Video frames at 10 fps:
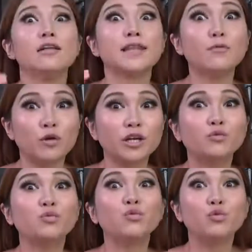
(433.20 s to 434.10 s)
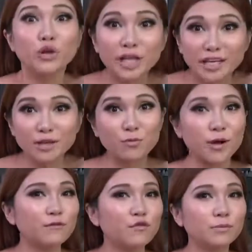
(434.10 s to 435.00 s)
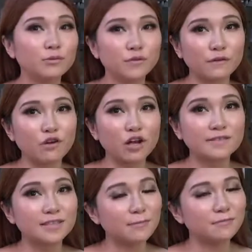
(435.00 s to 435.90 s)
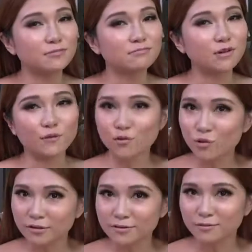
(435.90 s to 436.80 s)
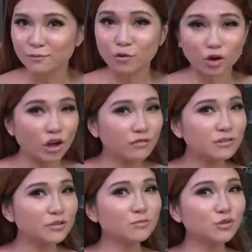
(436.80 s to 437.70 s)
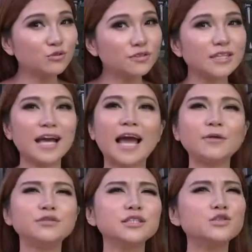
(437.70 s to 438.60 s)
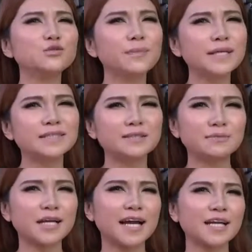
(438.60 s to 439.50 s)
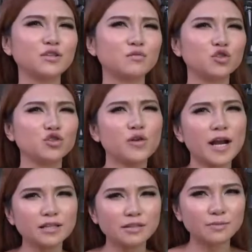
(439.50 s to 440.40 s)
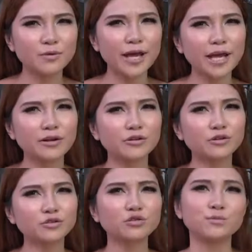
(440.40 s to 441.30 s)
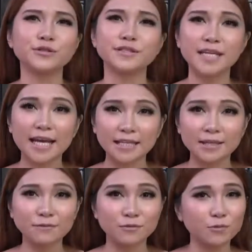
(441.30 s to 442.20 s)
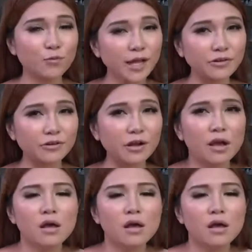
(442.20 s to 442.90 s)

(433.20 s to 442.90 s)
That worked really well for a proof of concept. Of course, for long-term use, I will need to make some kind of retractable hanger to protect it from the weather.